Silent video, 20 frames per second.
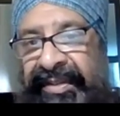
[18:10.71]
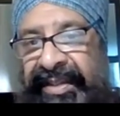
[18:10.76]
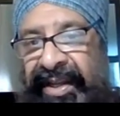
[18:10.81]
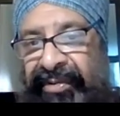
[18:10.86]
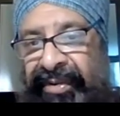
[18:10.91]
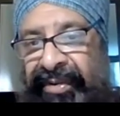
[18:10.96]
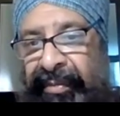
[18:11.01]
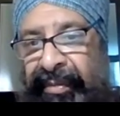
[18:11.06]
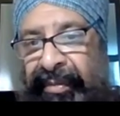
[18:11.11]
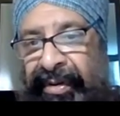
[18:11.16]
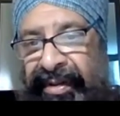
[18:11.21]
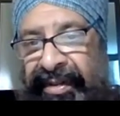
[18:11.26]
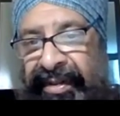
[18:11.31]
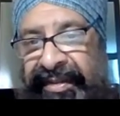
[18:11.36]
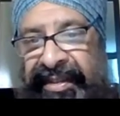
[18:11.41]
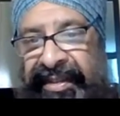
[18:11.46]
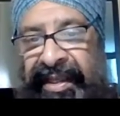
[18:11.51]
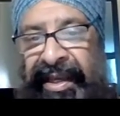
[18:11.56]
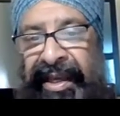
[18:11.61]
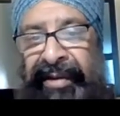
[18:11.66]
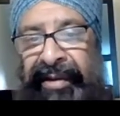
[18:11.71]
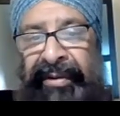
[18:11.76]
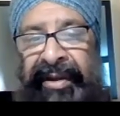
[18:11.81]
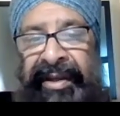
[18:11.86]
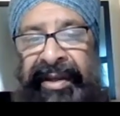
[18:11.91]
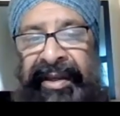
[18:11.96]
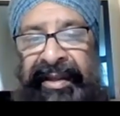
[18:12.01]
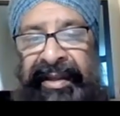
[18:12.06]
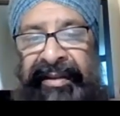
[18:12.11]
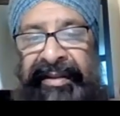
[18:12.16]
and remodels the
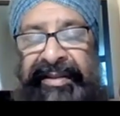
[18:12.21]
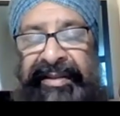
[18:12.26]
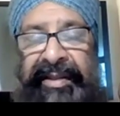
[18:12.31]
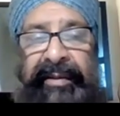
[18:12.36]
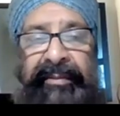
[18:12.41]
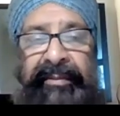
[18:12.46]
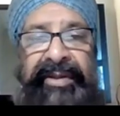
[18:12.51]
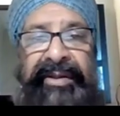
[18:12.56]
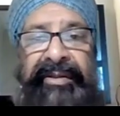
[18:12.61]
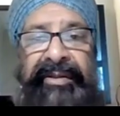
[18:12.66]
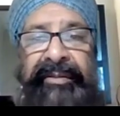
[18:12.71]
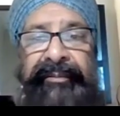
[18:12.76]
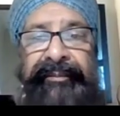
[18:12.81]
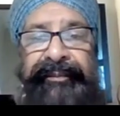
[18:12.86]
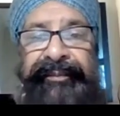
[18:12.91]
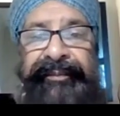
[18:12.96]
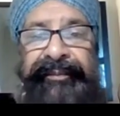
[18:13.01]
airway at the same time.